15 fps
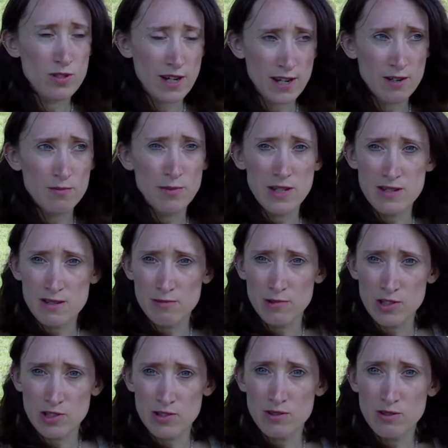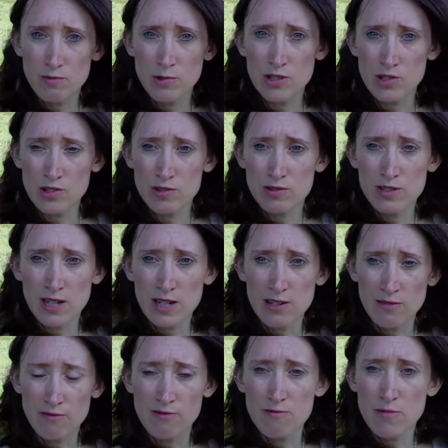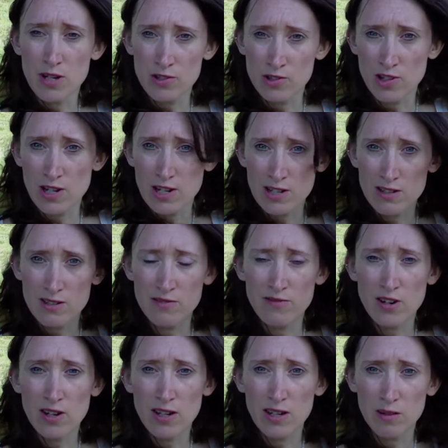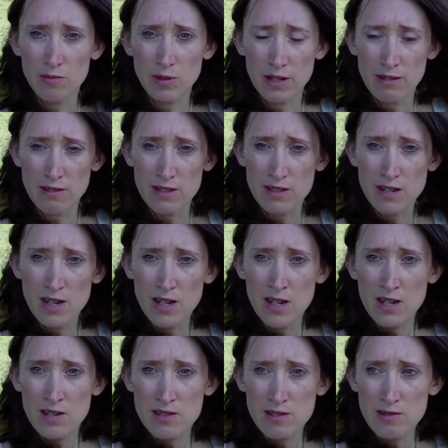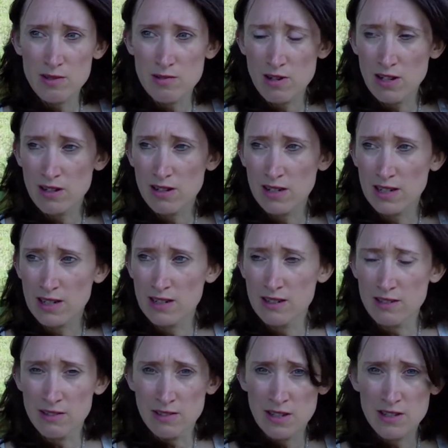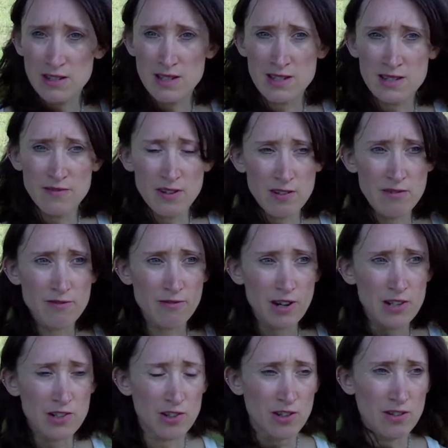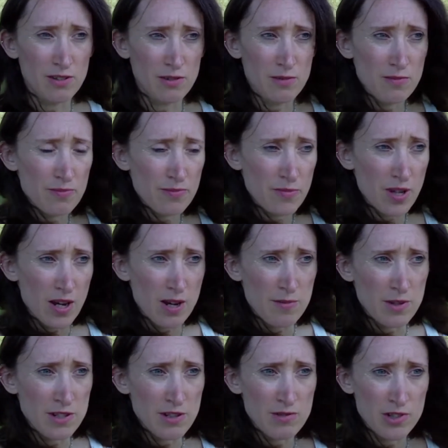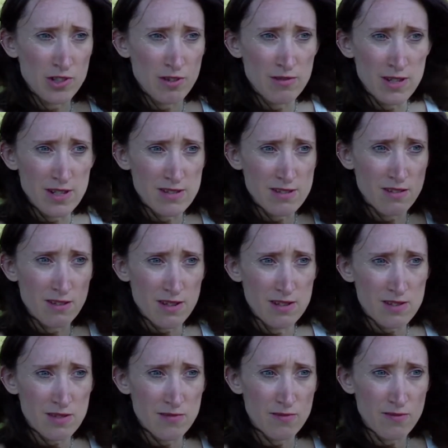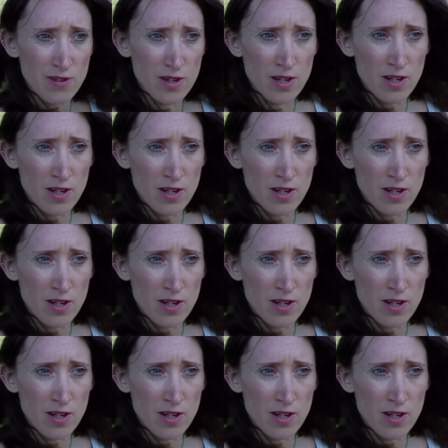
helmets, which date from much earlier than the Viking period. So it's quite likely, you know, these are very fragile, and they don't show any signs of